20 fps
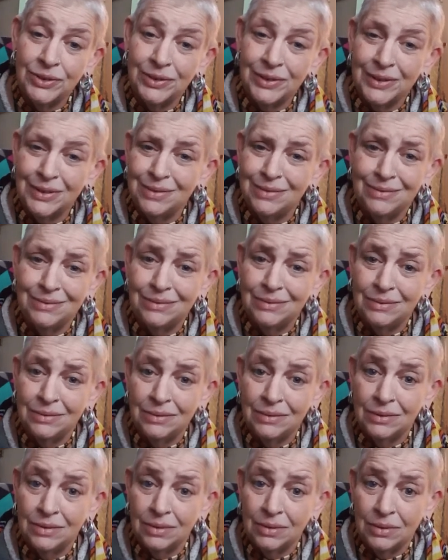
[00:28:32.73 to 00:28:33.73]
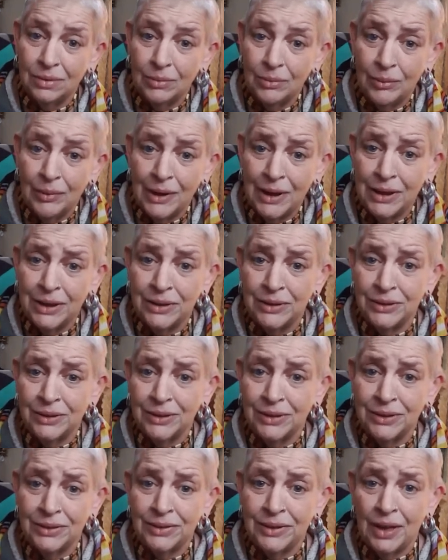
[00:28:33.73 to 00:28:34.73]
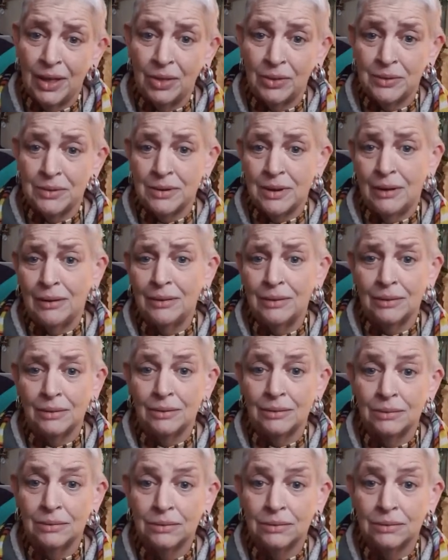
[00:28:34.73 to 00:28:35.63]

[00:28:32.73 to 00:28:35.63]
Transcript: said, why are you going to tell her no?